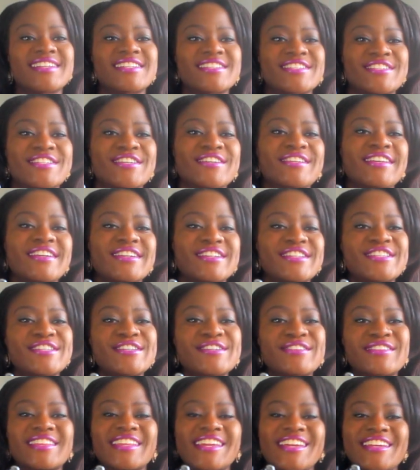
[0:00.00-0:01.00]
So there are
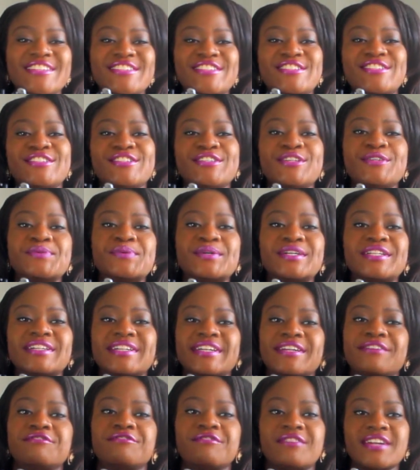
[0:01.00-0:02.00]
two things you want
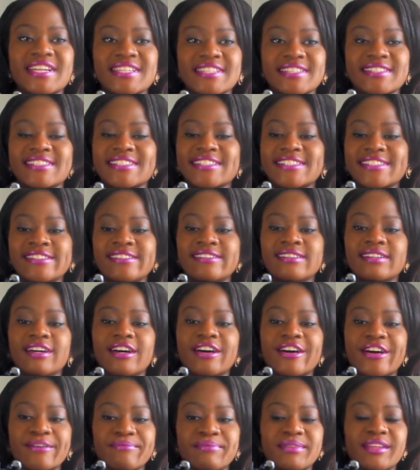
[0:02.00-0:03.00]
to invest in
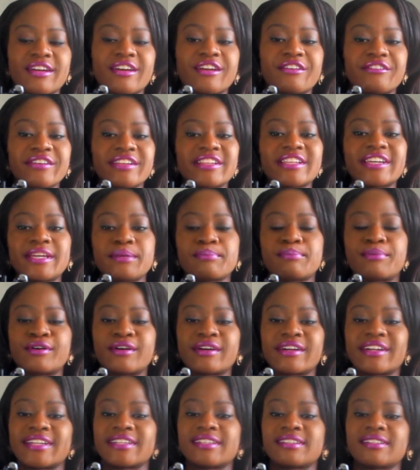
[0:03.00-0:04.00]
that are really
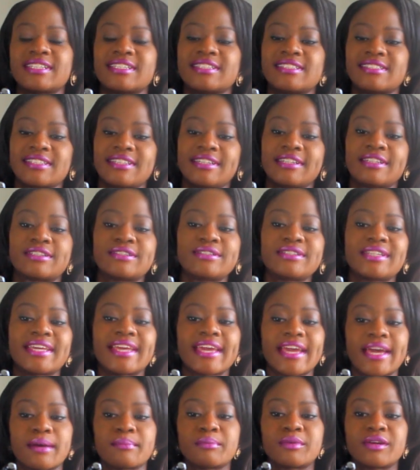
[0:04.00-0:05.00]
important. There's a good
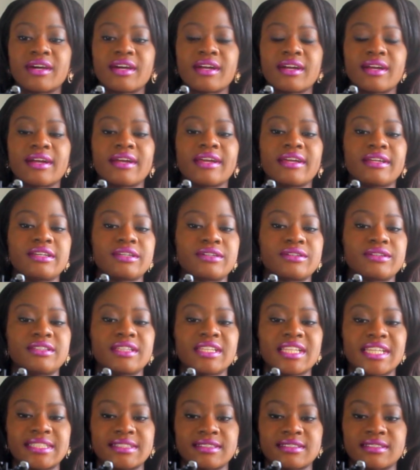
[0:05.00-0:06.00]
camera and a good
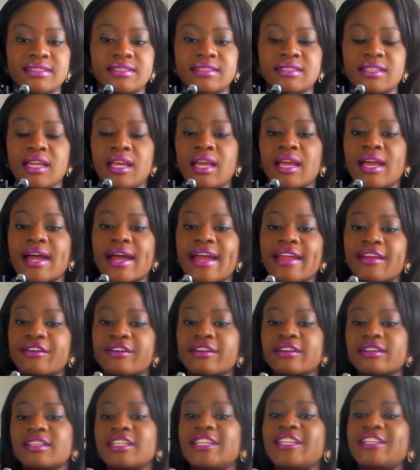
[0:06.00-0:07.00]
lens. I
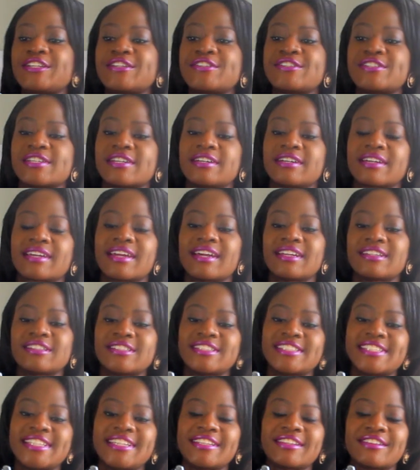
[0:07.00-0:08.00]
currently use a
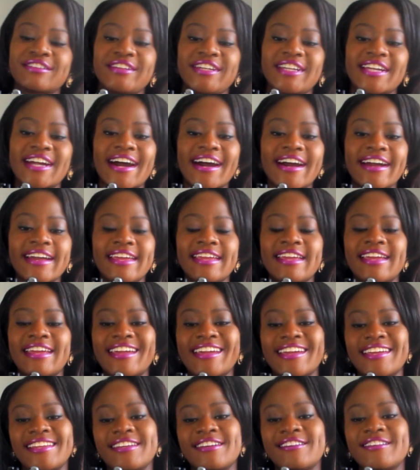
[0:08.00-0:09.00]
Canon T3i,
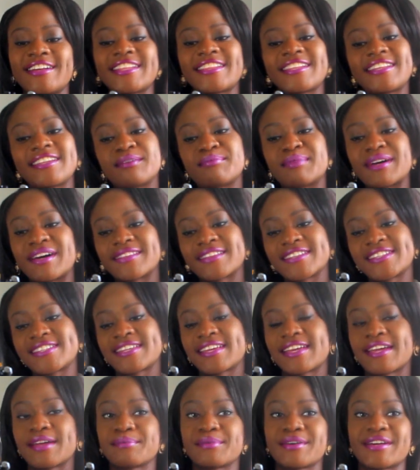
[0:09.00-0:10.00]
and the great thing about
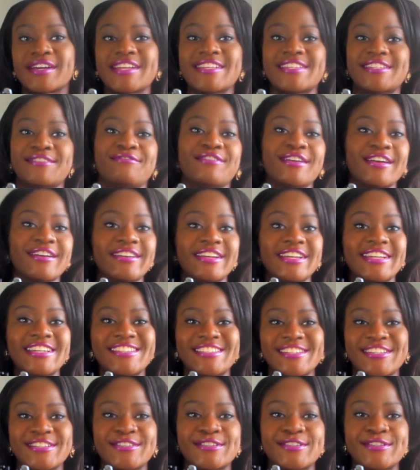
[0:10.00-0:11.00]
this camera is very
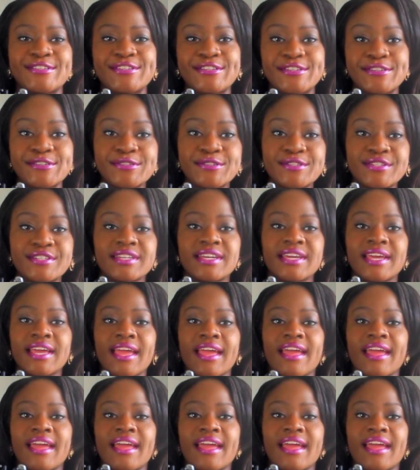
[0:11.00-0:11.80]
easy to use,